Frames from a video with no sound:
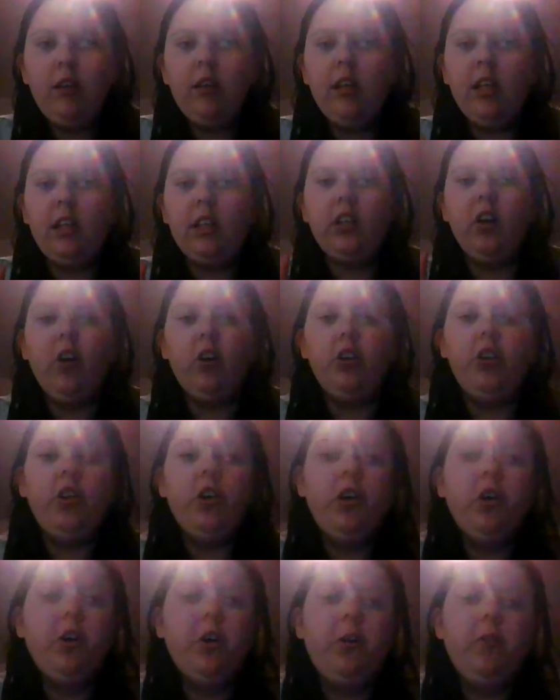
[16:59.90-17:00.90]
that's on
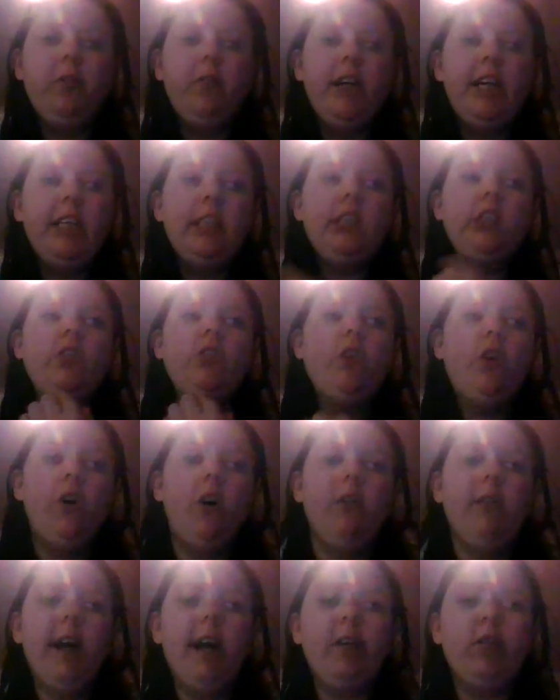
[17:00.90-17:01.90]
your wrist
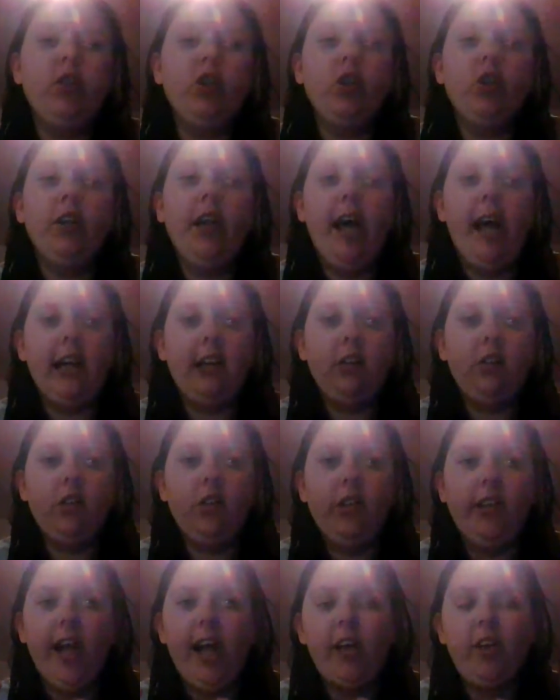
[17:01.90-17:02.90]
or around your neck,
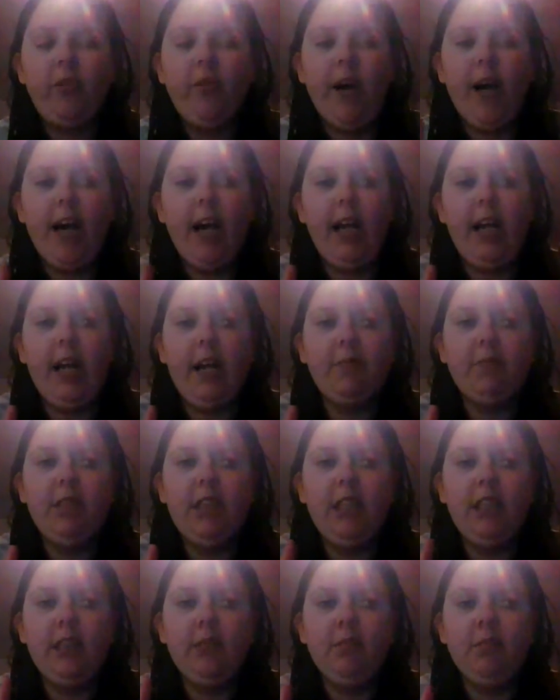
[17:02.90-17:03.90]
because that's where EMTs